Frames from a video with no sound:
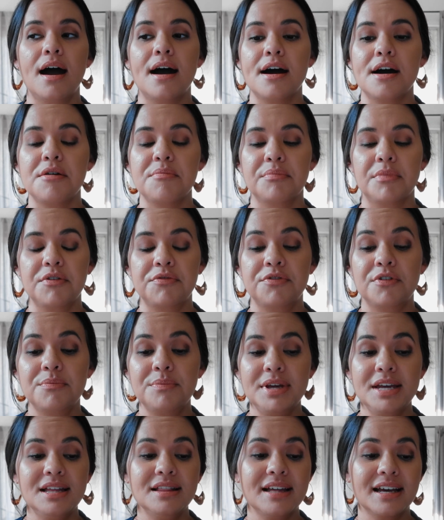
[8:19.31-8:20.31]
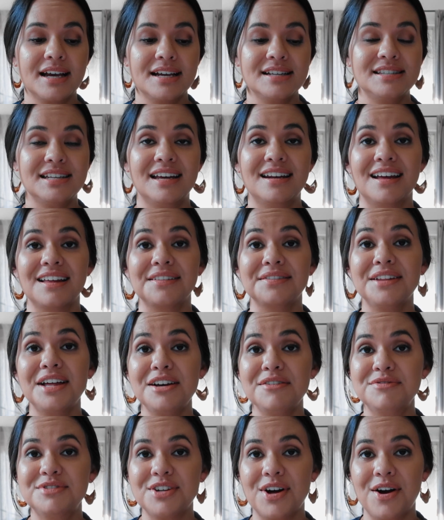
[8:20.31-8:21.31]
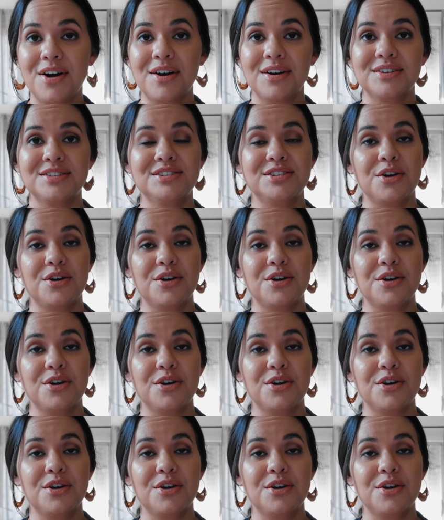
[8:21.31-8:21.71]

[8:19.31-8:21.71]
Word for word: um, for me, like I said, I love dogs,